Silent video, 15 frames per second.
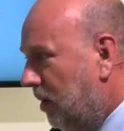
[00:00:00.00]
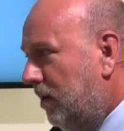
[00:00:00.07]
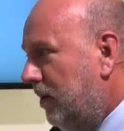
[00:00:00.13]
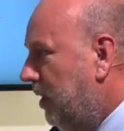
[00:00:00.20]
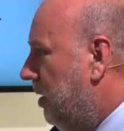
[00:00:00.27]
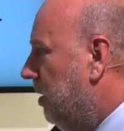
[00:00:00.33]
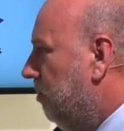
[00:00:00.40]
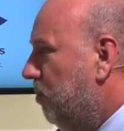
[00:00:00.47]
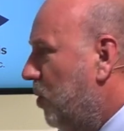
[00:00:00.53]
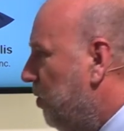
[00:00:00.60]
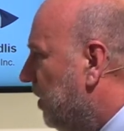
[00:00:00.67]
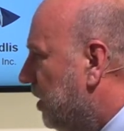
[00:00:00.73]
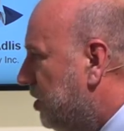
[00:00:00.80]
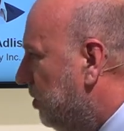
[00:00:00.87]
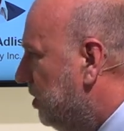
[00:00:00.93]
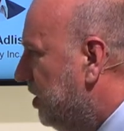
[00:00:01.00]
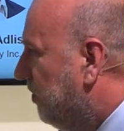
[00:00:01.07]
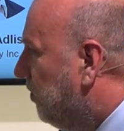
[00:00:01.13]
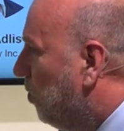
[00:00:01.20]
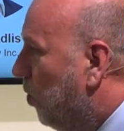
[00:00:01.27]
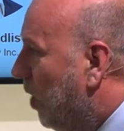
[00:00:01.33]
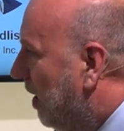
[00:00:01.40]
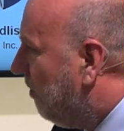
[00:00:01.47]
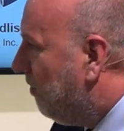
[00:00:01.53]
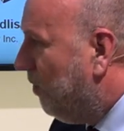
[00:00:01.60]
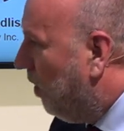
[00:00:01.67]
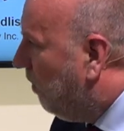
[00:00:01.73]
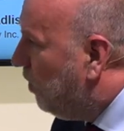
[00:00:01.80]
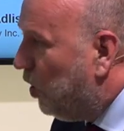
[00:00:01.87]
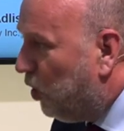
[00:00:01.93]
you know, moving to a different way
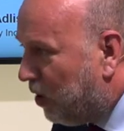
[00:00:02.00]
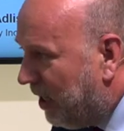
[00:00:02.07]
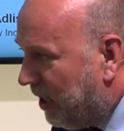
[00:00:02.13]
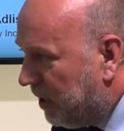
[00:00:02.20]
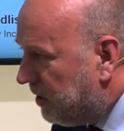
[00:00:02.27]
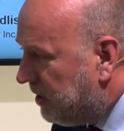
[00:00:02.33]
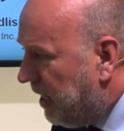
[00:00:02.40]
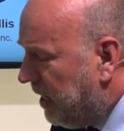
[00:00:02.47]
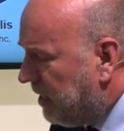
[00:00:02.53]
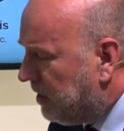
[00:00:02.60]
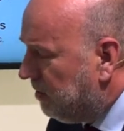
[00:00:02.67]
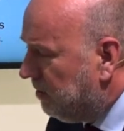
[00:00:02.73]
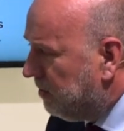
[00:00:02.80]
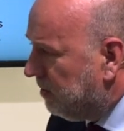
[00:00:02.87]
of looking at debt?